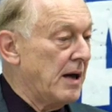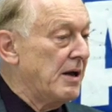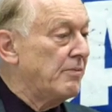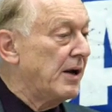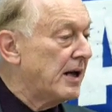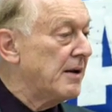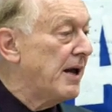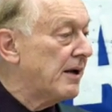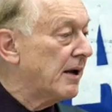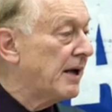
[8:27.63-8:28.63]
mean, we can
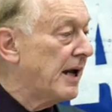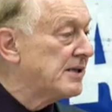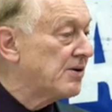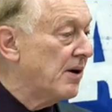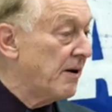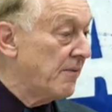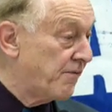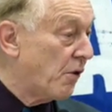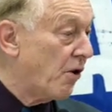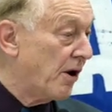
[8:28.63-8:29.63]
make a case
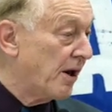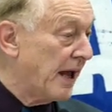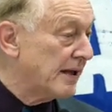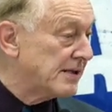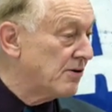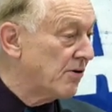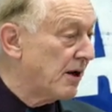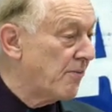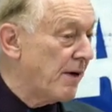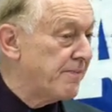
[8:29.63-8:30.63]
for or against
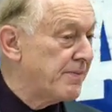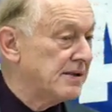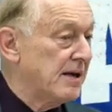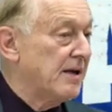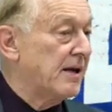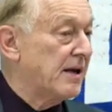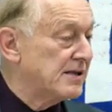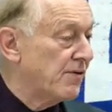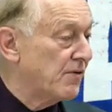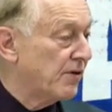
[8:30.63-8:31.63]
nuclear weapons in the
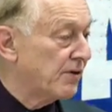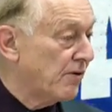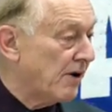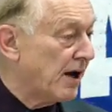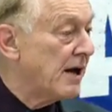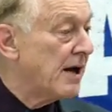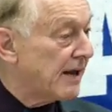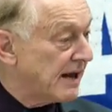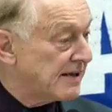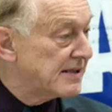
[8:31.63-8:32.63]
case of North Korea.
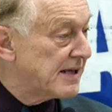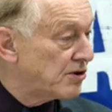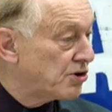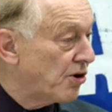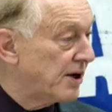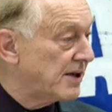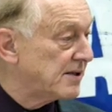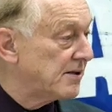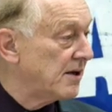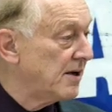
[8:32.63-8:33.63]
That is their
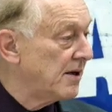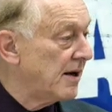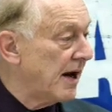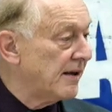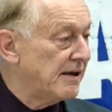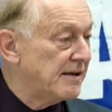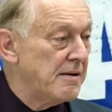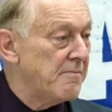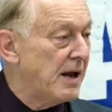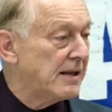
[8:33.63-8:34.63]
choice. And they
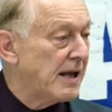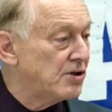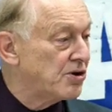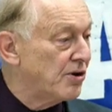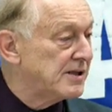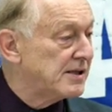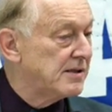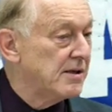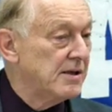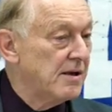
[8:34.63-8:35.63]
didn't make that
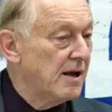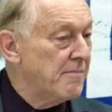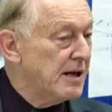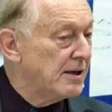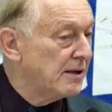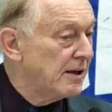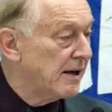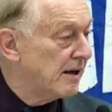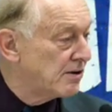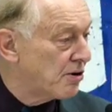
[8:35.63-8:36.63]
choice
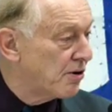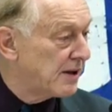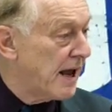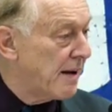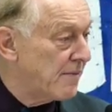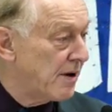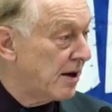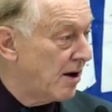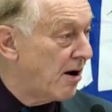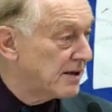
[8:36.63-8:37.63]
immediately. It took them
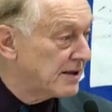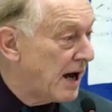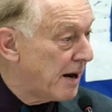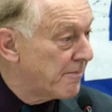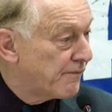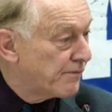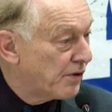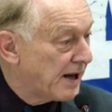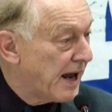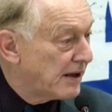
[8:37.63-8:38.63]
a long time
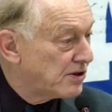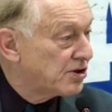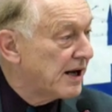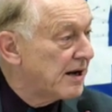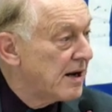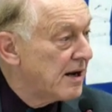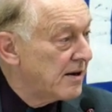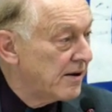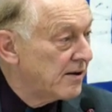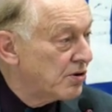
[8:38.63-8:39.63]
before they actually
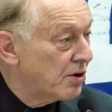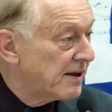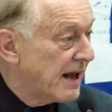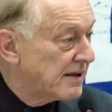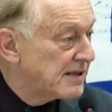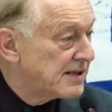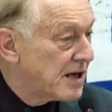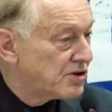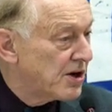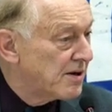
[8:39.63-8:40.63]
took that
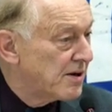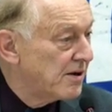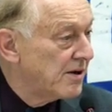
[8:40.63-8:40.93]
decision.